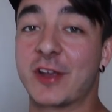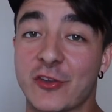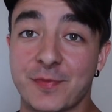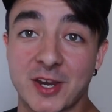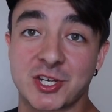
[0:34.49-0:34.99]

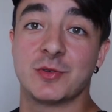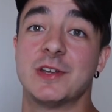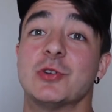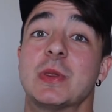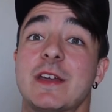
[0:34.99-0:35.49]
especially when
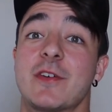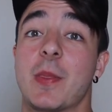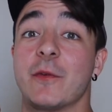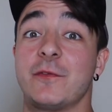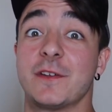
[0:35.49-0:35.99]
you live on
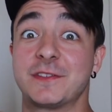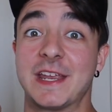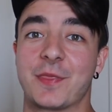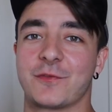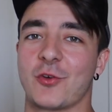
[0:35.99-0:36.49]
the 15th